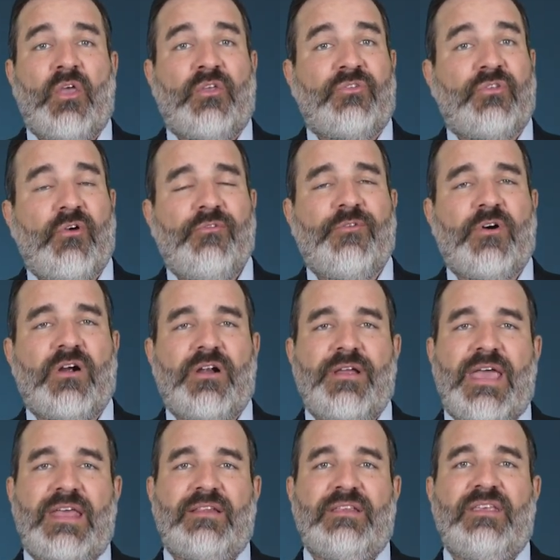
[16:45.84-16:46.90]
So far,
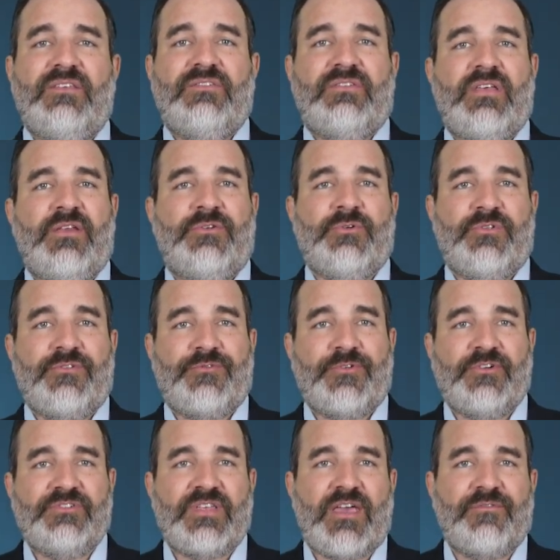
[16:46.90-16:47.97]
at least during the
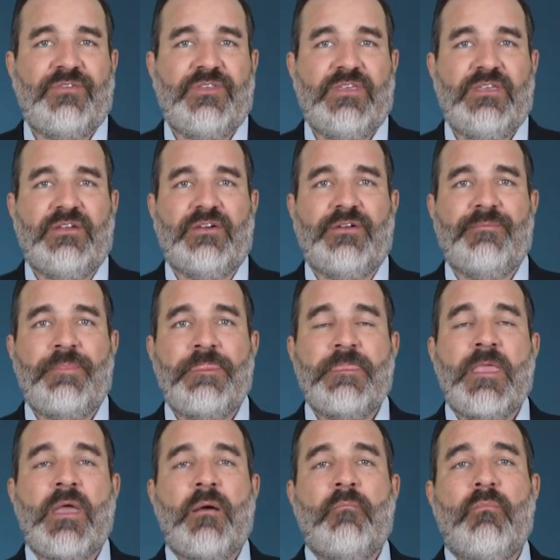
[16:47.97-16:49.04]
first half of the year,
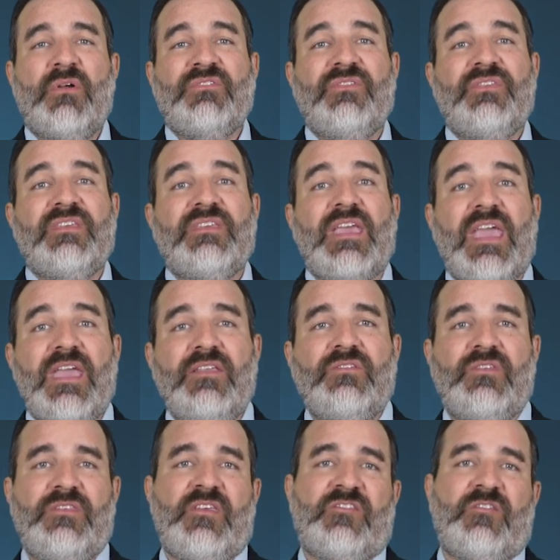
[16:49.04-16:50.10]
much of the gains
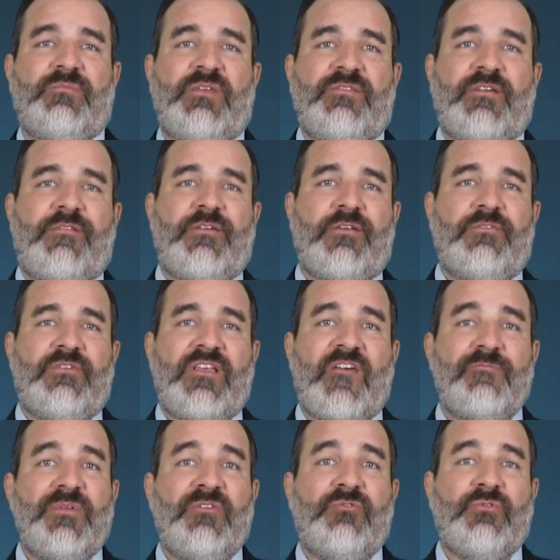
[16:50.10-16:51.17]
in the S&P 500
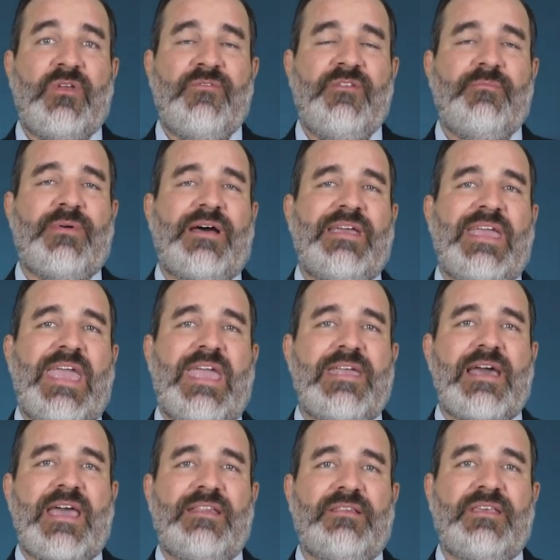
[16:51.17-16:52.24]
have been driven by
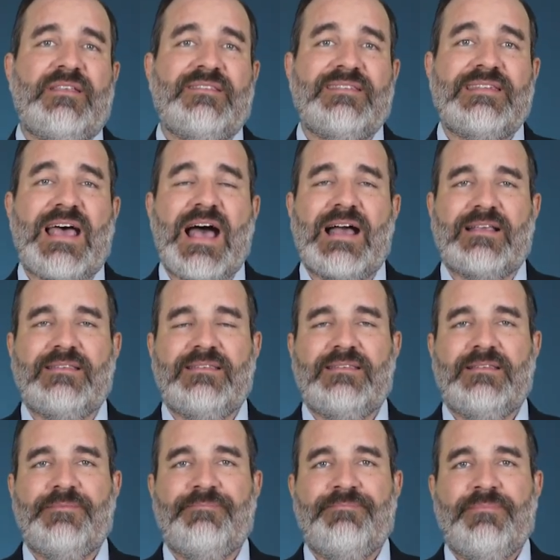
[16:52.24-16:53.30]
AI-linked
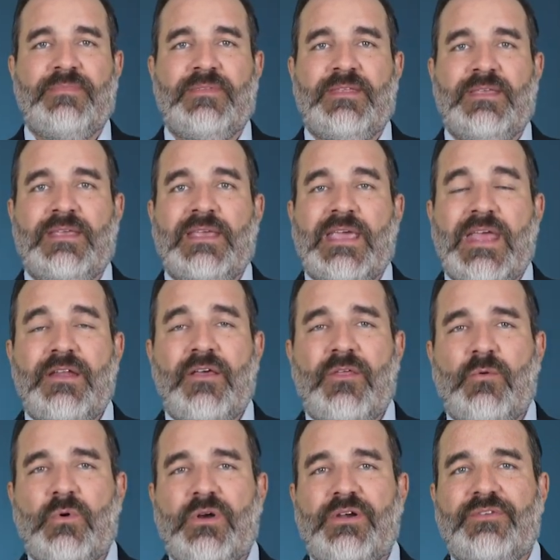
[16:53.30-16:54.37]
stocks. In other
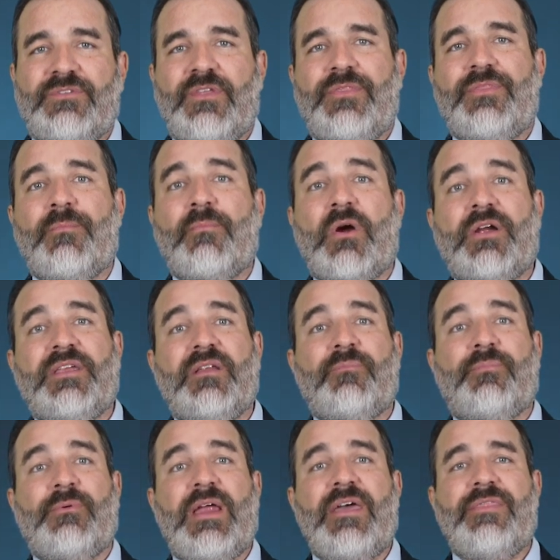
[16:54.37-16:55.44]
words, the market
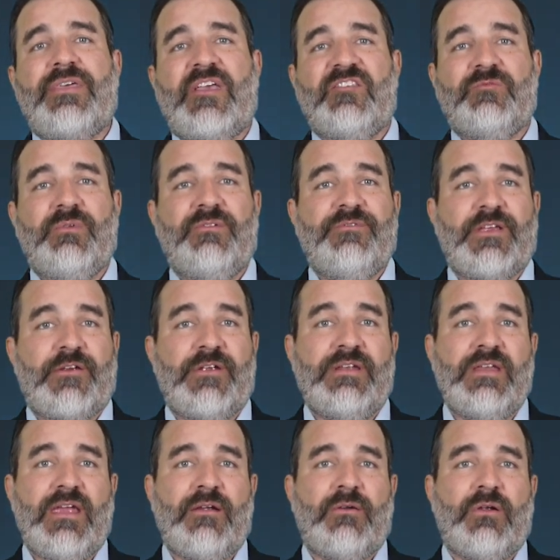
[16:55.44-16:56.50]
breadth has been very
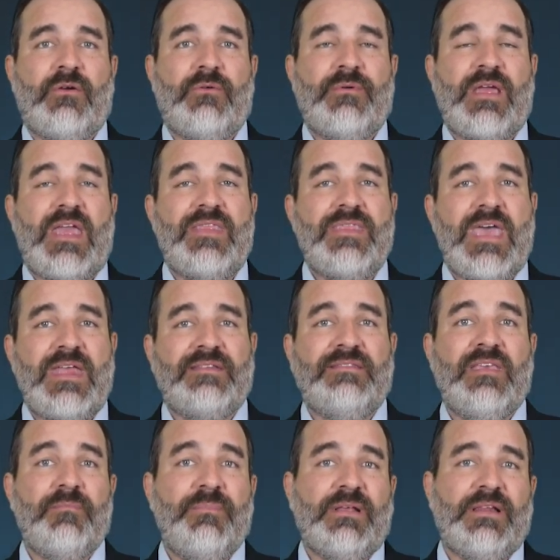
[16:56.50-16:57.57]
narrow, and that
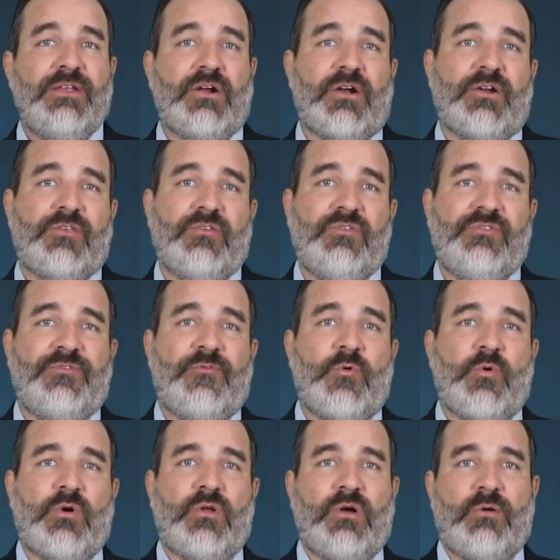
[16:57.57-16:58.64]
typically argues
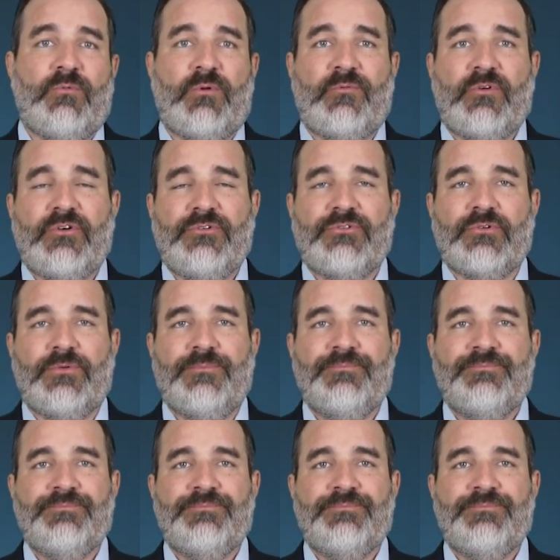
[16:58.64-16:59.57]
for a reversal.